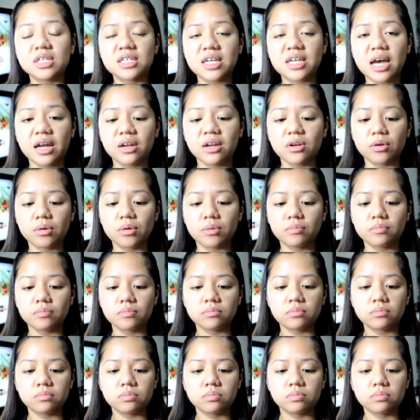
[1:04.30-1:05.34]
Designer
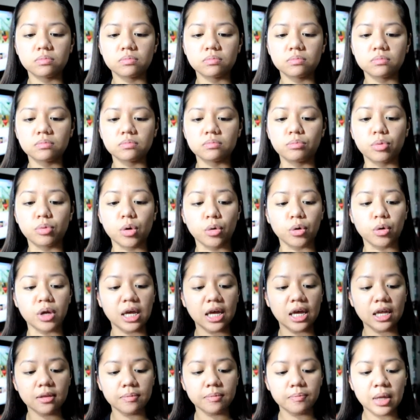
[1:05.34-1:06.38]
Brow
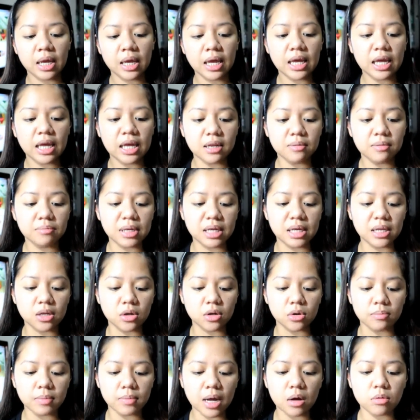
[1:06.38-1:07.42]
Kit in
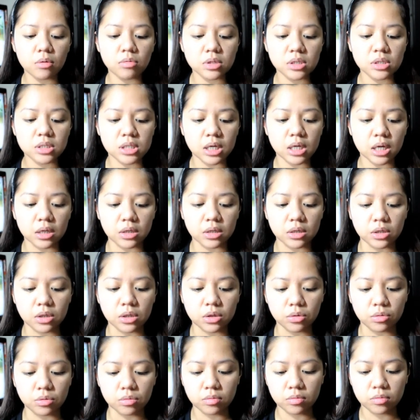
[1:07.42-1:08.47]
medium. I would tell
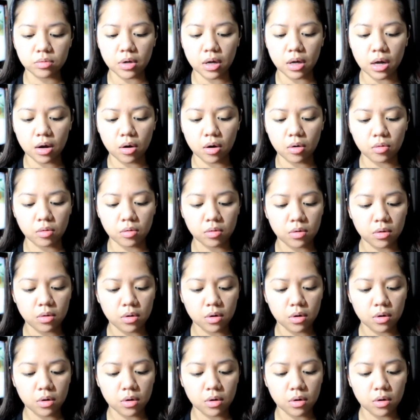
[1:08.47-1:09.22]
you how